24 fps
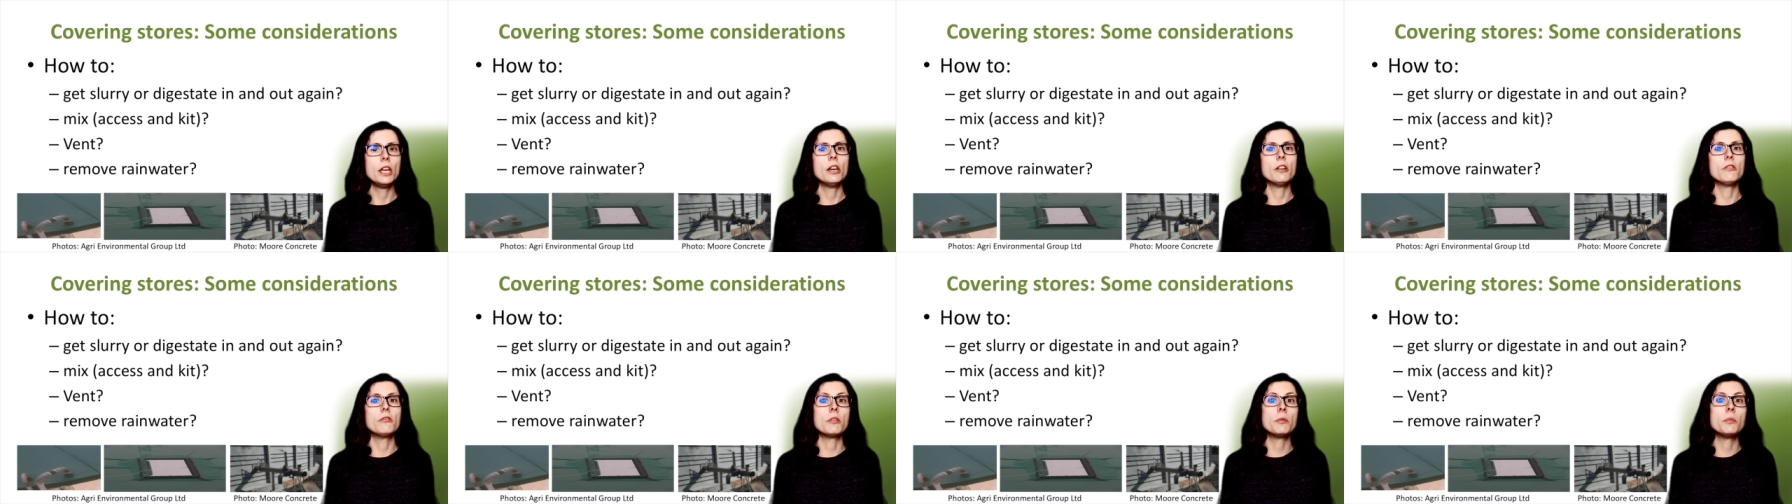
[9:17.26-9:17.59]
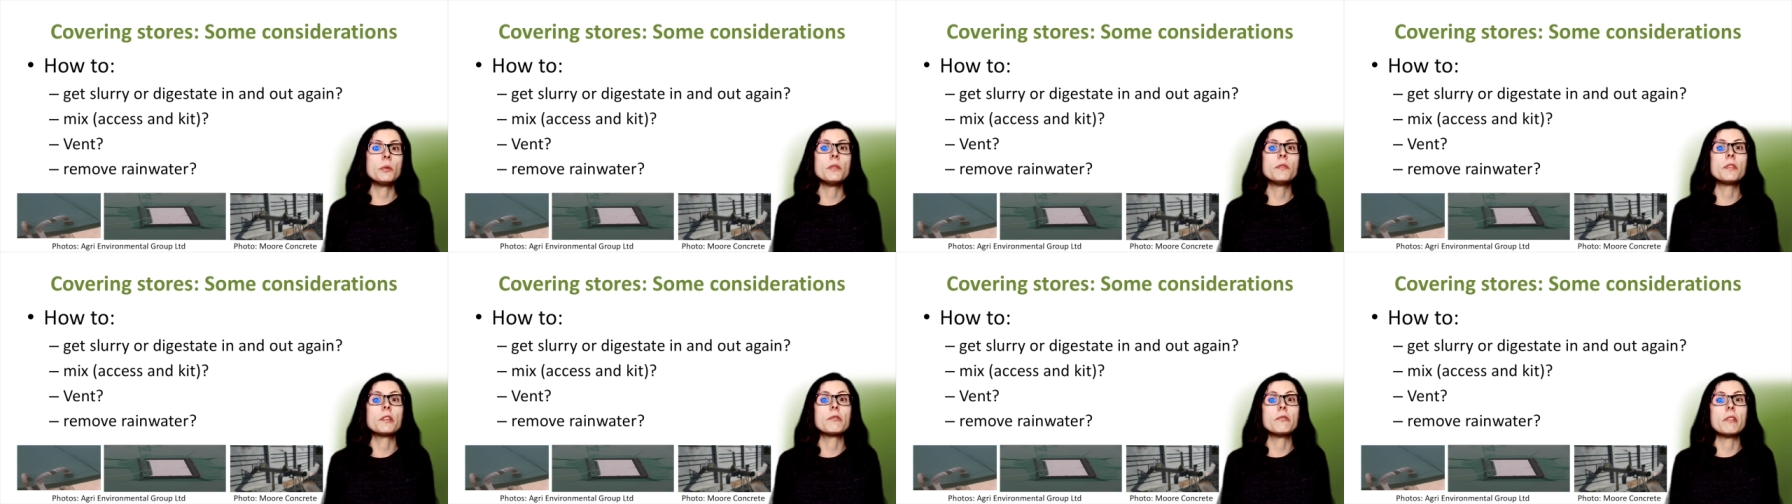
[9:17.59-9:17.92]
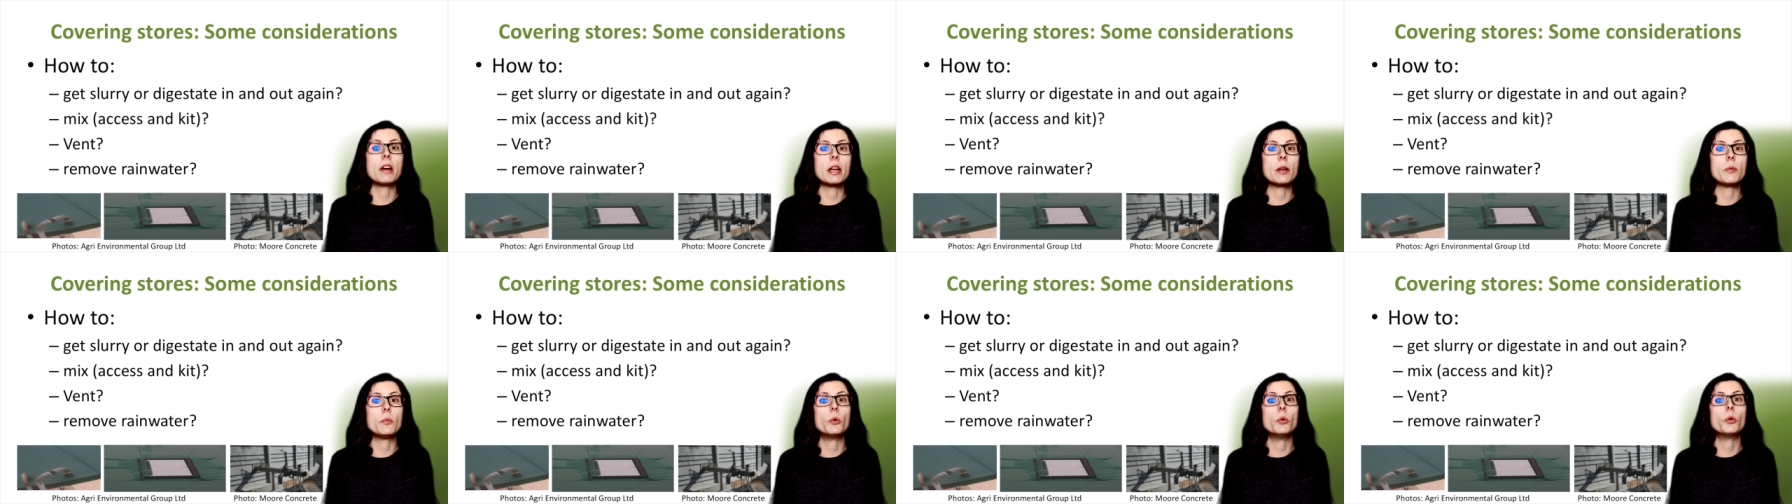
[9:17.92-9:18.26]
Removing
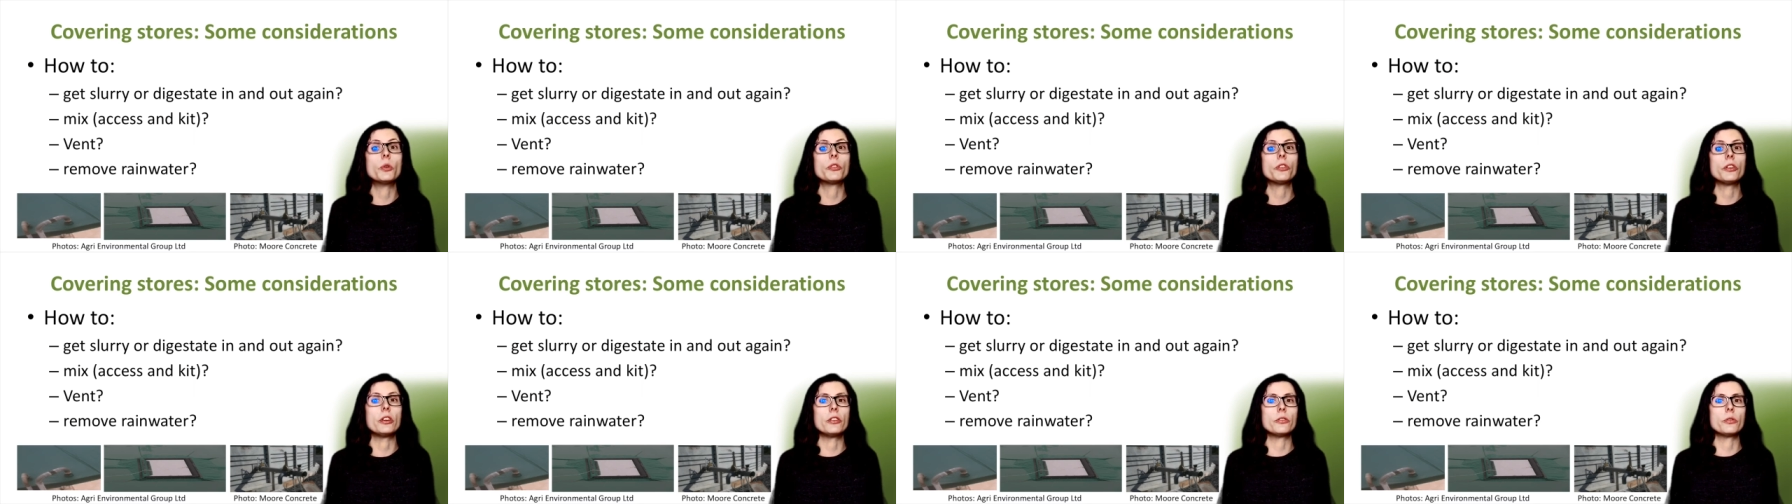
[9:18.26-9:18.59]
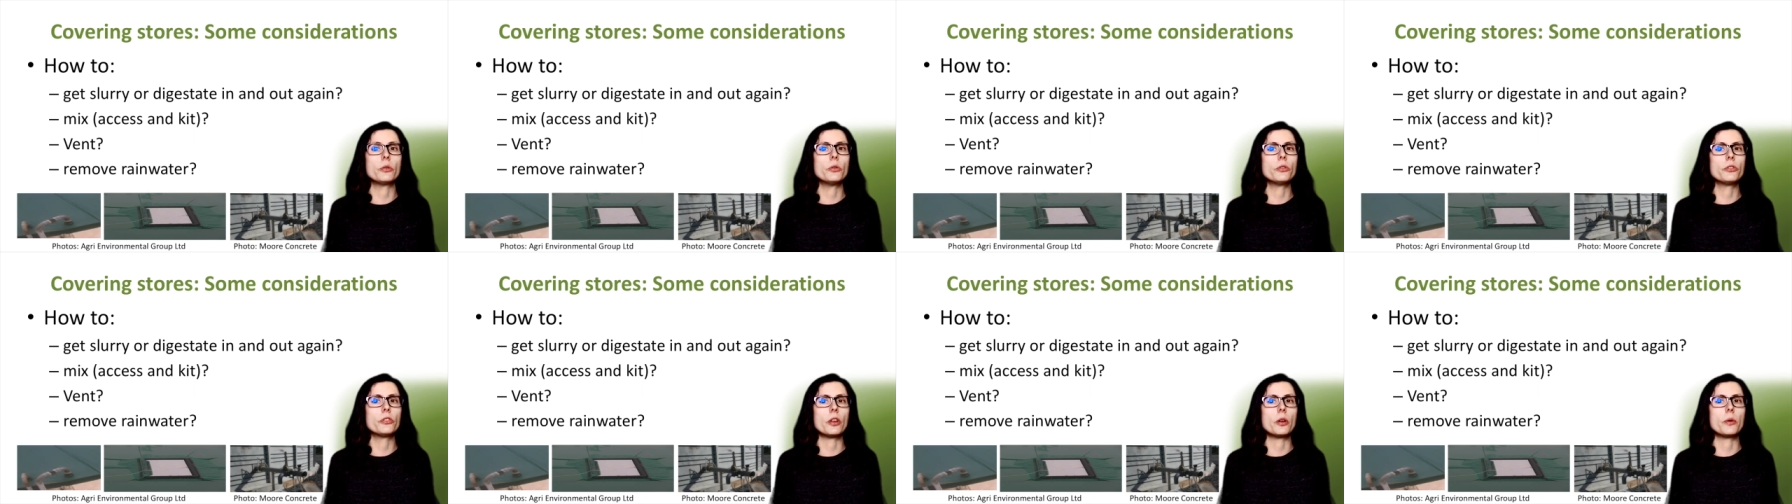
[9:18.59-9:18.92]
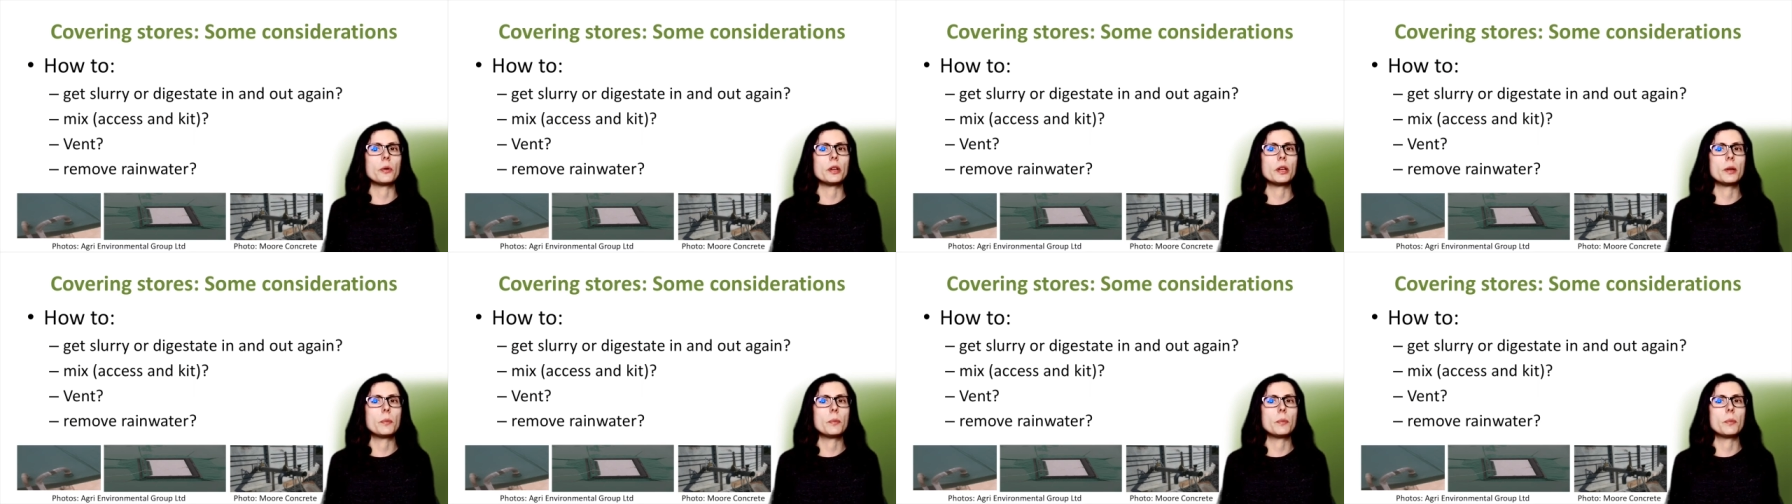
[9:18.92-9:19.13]
rainwater is also an